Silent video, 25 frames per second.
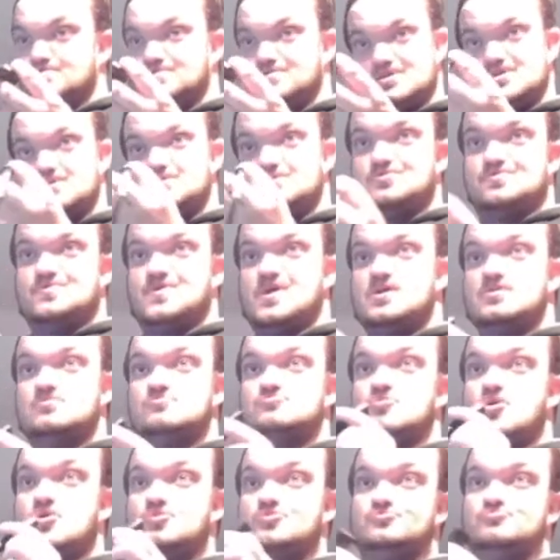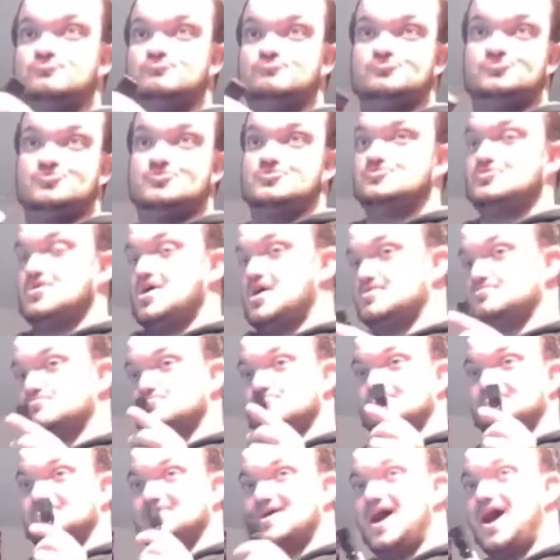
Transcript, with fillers: These things are used in your